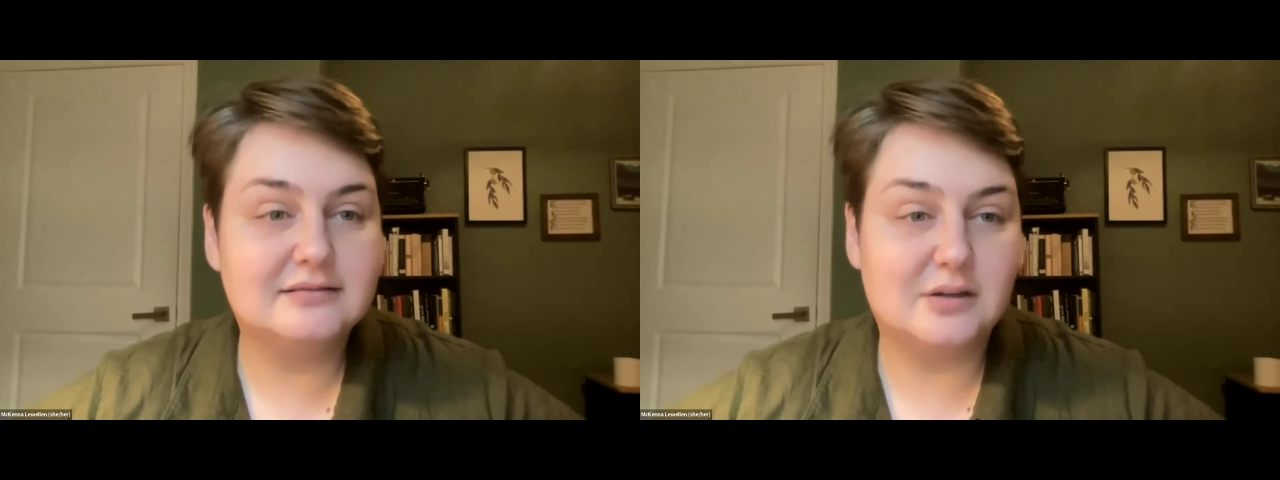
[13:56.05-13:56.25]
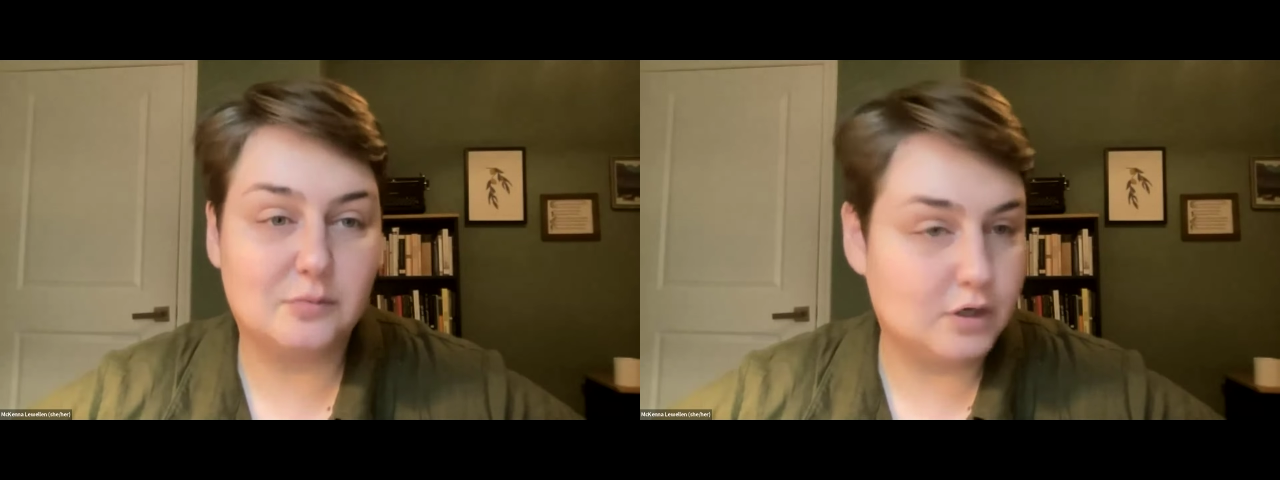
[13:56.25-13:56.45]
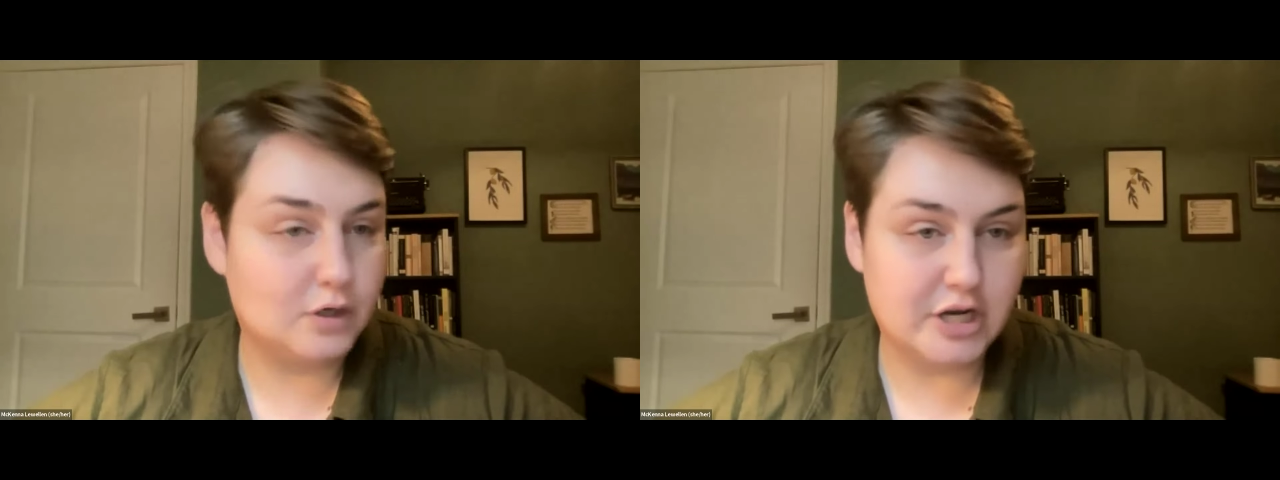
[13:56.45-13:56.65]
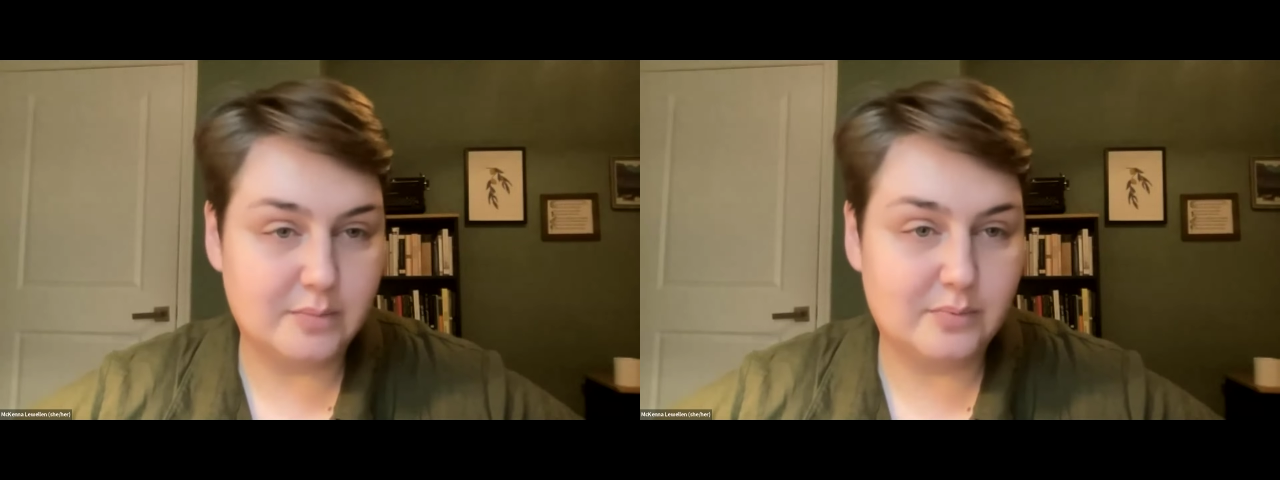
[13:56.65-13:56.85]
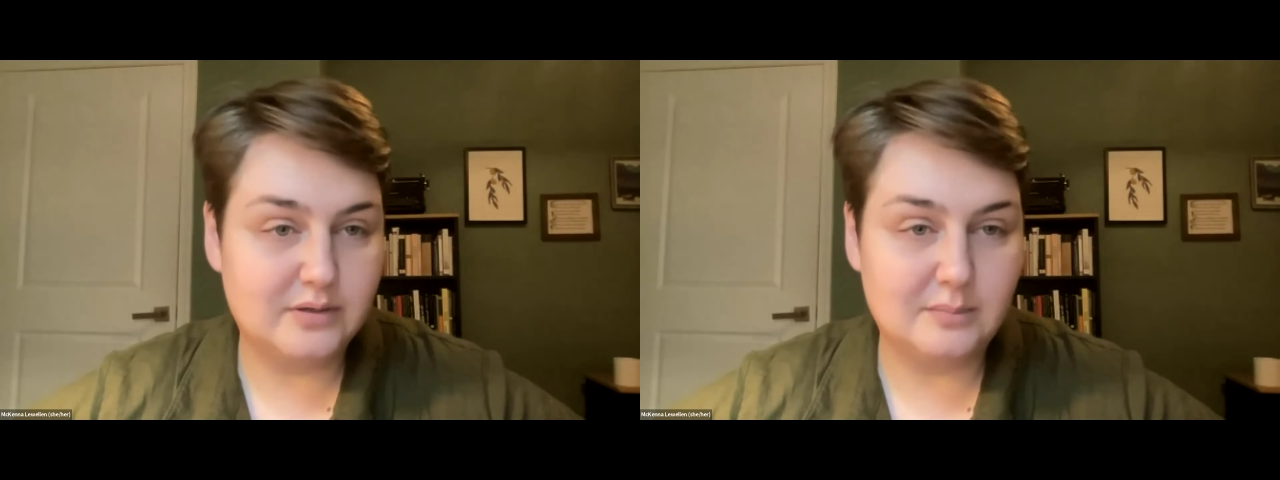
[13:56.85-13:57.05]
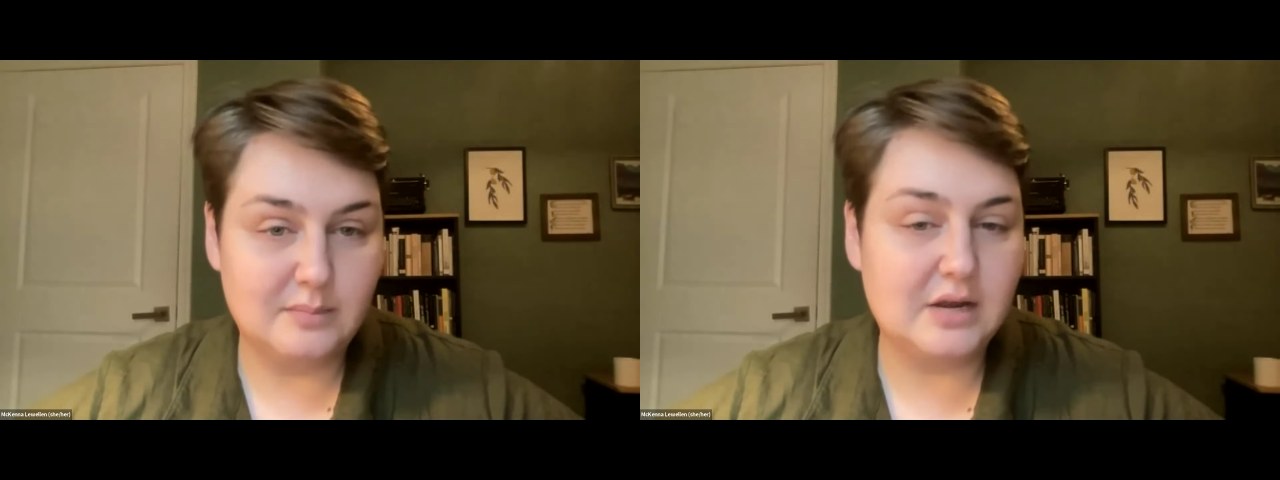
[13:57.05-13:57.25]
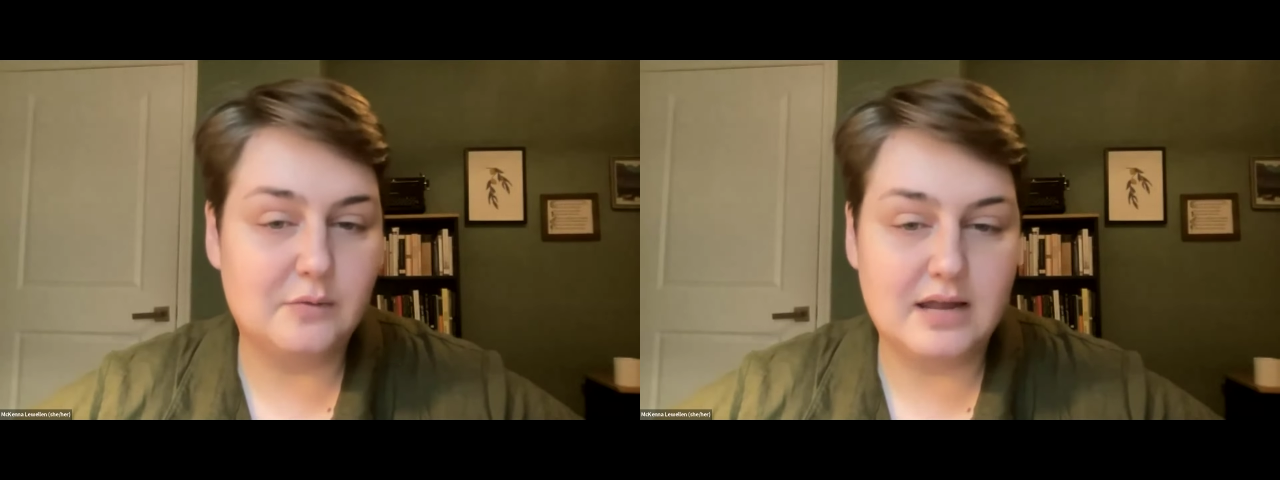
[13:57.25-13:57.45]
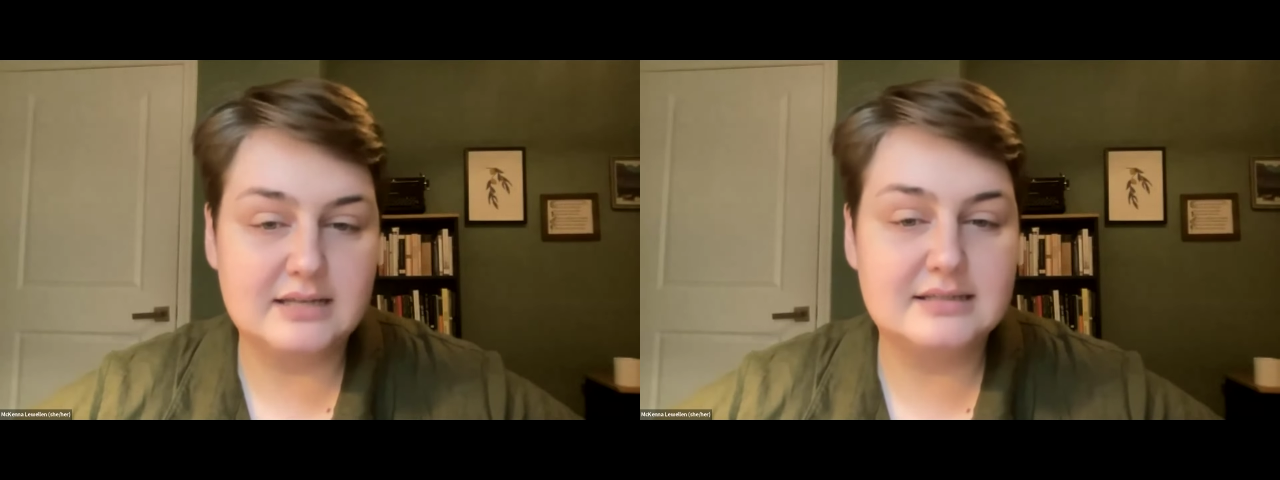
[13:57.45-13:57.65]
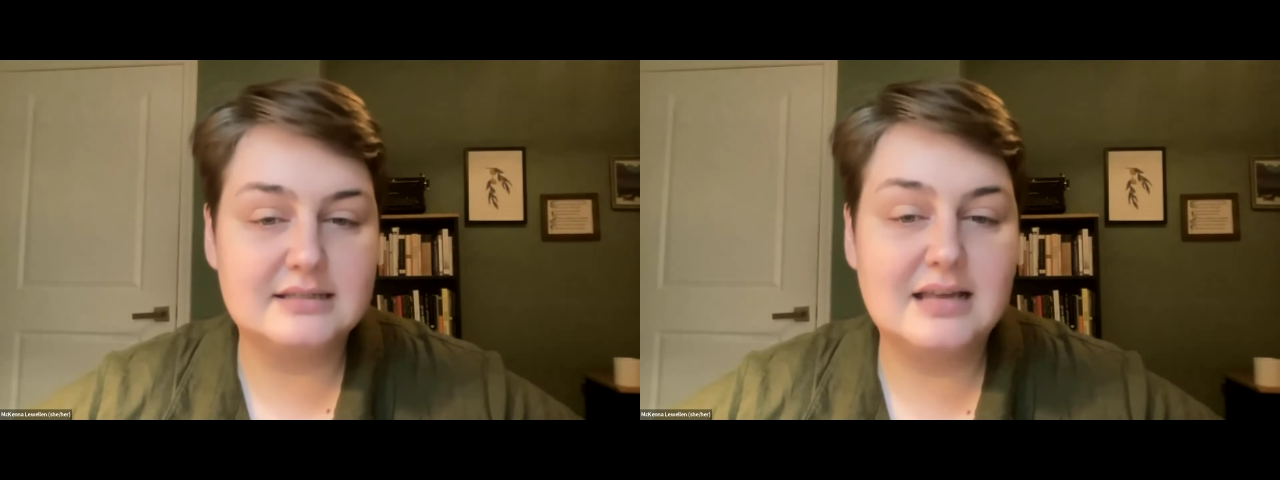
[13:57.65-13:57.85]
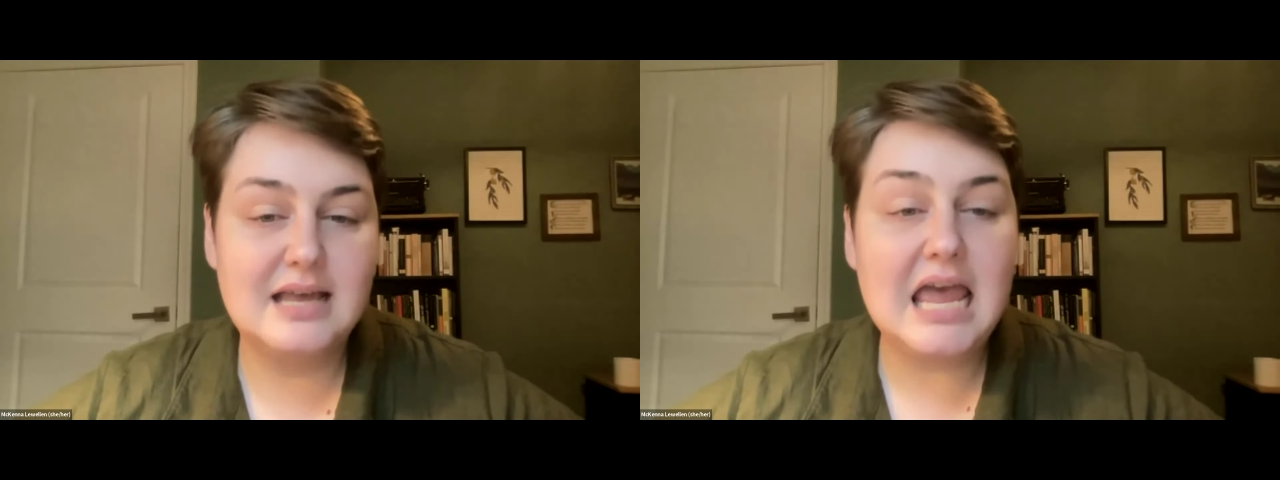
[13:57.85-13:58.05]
in worship, in many ways,